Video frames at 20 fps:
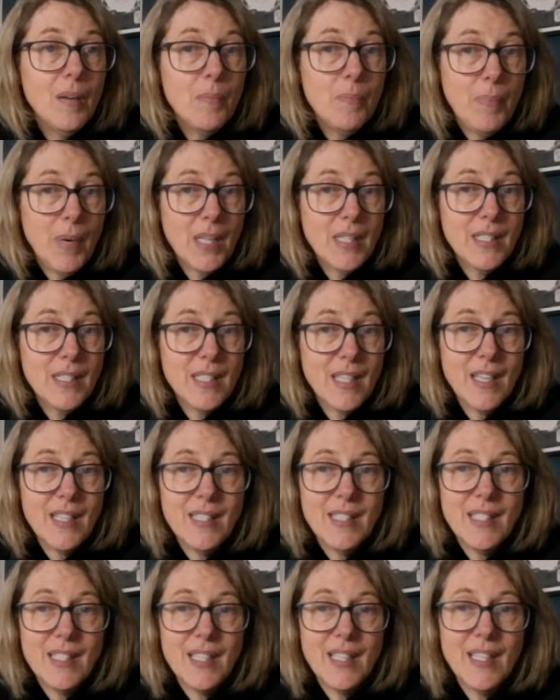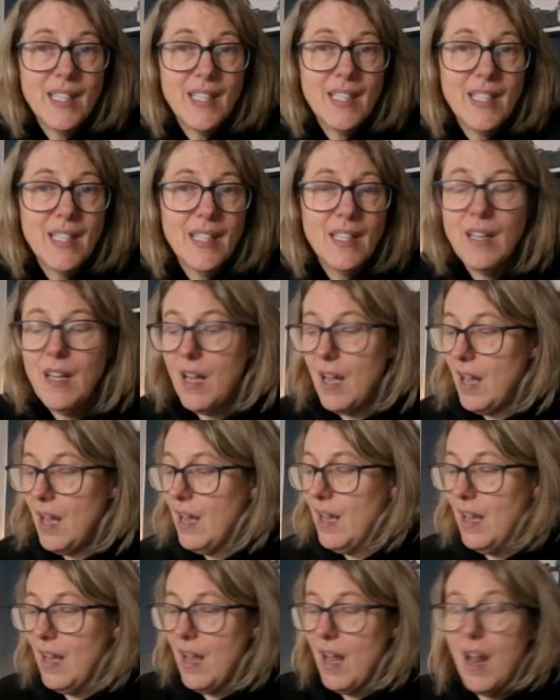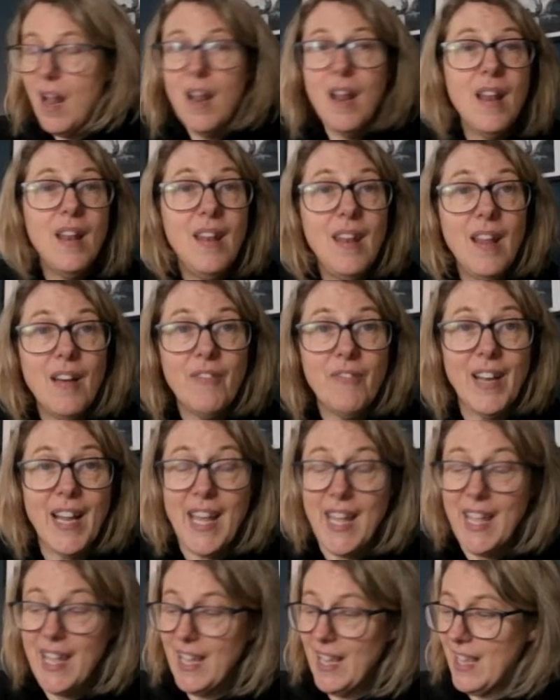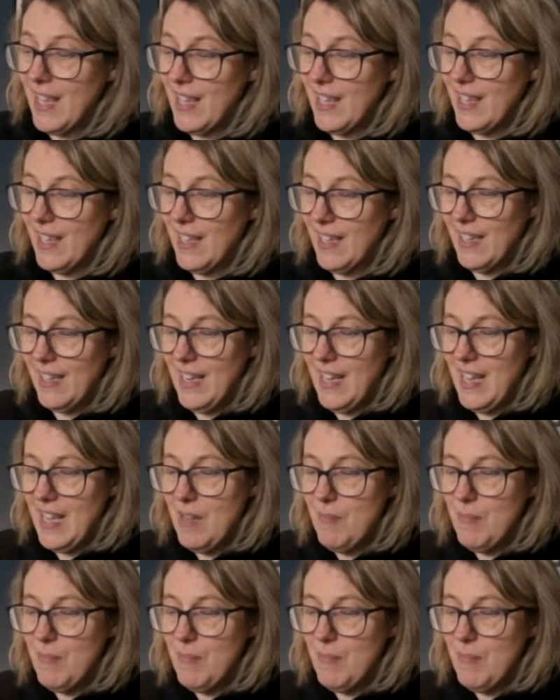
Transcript: buttered, lovely. I can hear